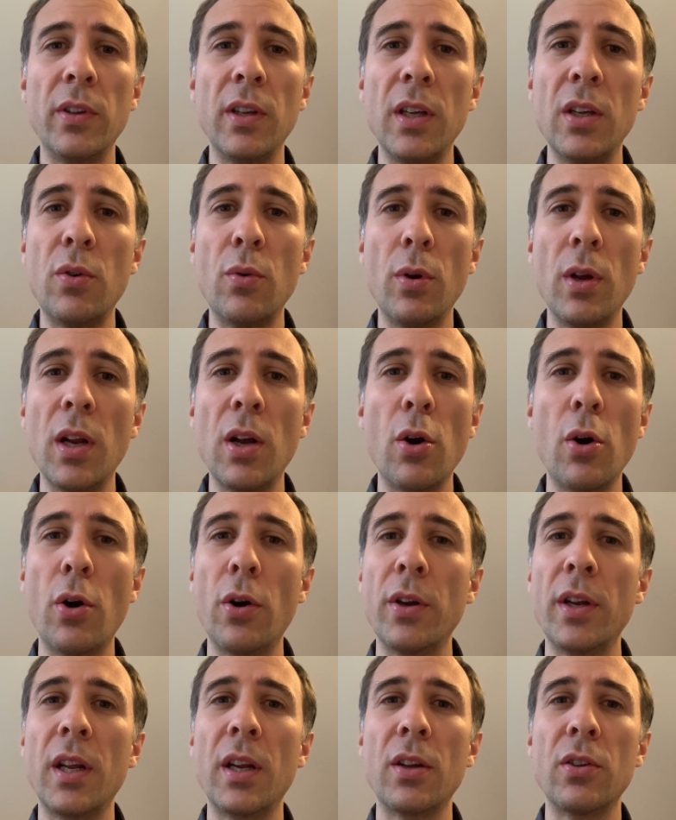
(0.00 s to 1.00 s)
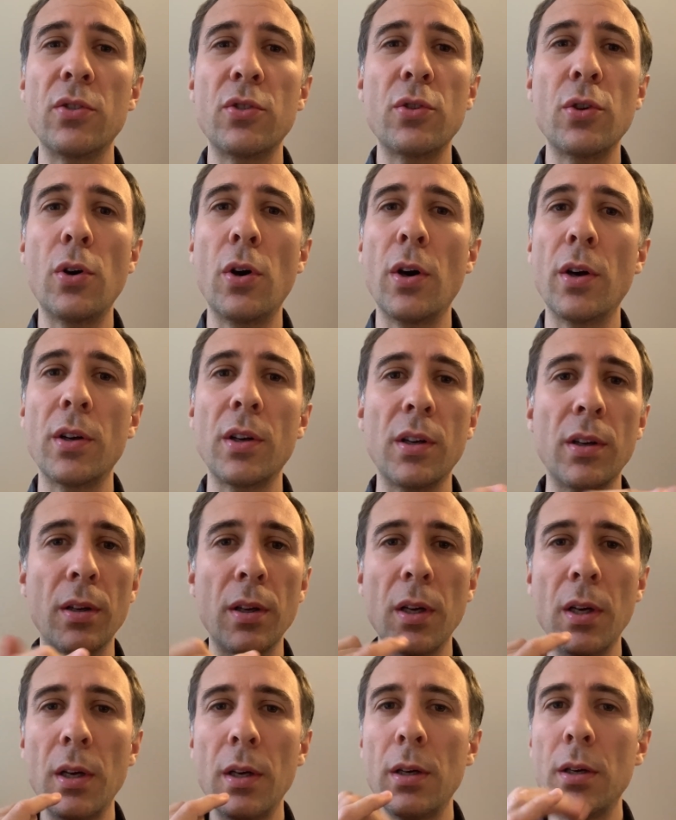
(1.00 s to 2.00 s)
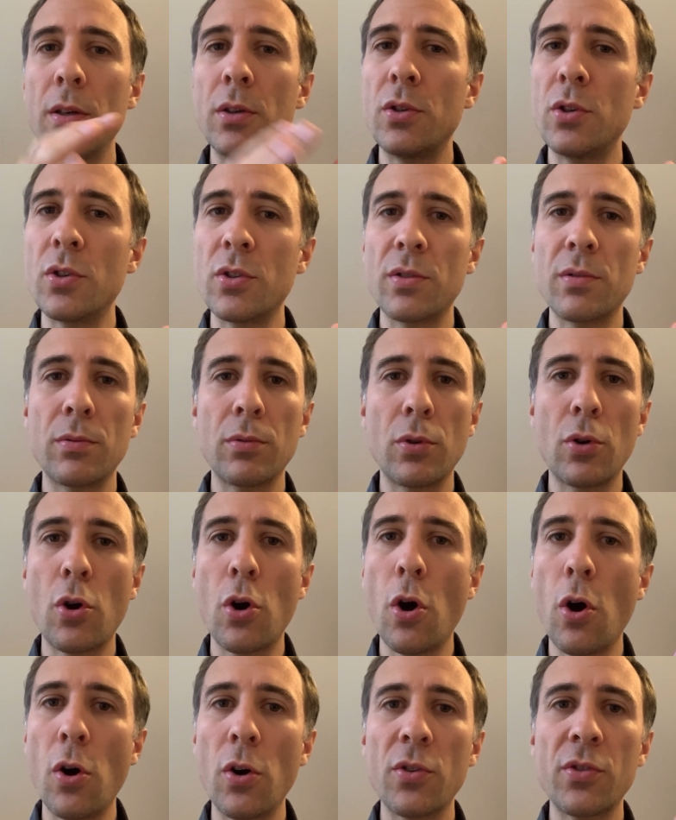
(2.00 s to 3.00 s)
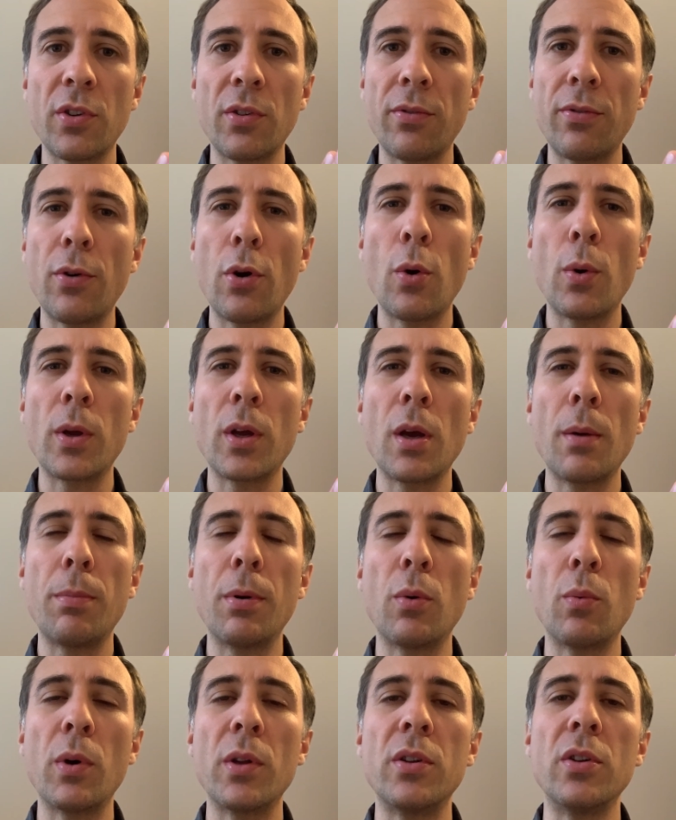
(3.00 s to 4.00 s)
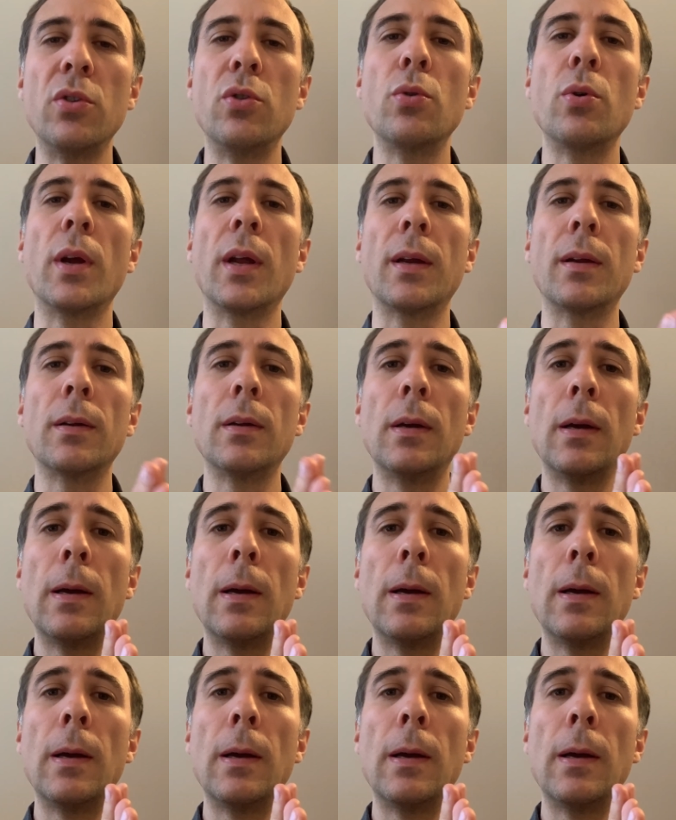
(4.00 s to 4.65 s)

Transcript: e-learning and so on, and just calls and following up on what they're doing.